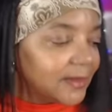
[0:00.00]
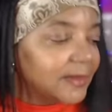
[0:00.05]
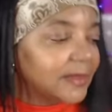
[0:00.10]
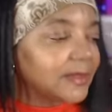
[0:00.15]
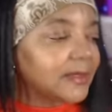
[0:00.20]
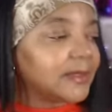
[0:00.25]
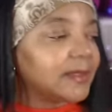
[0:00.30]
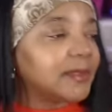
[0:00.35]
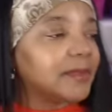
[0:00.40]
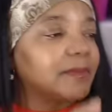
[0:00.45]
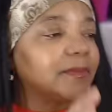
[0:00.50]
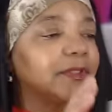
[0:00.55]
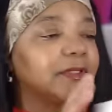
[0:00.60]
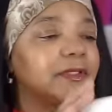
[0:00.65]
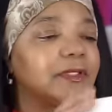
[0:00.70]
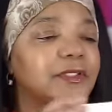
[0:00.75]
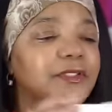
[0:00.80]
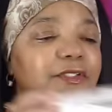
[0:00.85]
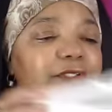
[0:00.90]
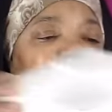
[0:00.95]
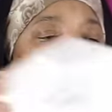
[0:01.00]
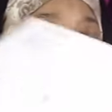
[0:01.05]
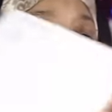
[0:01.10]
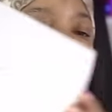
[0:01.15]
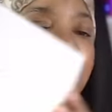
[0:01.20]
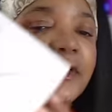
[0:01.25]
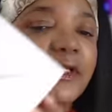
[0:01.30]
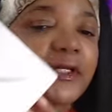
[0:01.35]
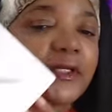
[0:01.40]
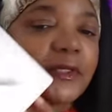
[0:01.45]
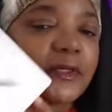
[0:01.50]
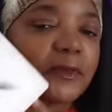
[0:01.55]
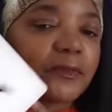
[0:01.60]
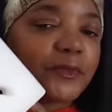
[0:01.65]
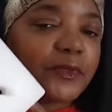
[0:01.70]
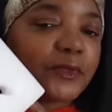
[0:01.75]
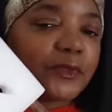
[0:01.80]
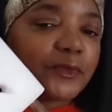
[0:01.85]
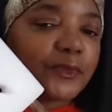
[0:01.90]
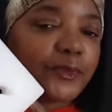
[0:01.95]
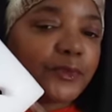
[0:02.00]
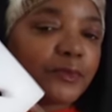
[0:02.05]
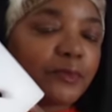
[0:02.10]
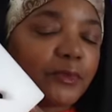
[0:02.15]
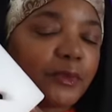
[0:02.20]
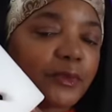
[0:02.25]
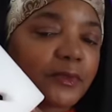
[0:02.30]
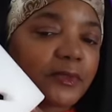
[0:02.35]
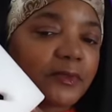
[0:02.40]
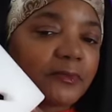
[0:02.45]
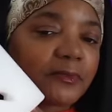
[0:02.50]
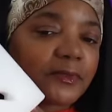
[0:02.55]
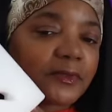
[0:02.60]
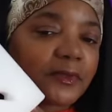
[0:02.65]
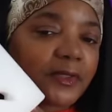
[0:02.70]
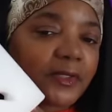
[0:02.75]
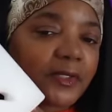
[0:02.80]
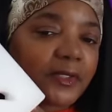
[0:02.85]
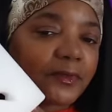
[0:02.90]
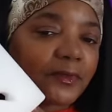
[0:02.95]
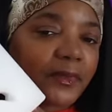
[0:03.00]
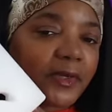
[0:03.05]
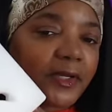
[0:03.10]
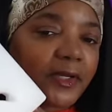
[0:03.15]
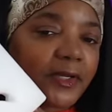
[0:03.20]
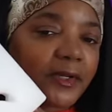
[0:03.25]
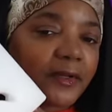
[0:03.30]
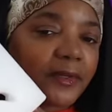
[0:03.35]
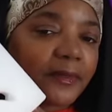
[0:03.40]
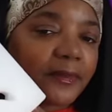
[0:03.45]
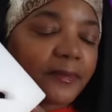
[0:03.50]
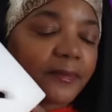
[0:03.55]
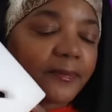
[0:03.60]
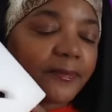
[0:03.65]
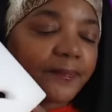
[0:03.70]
um, and then you see they come with the two bulbs like right here.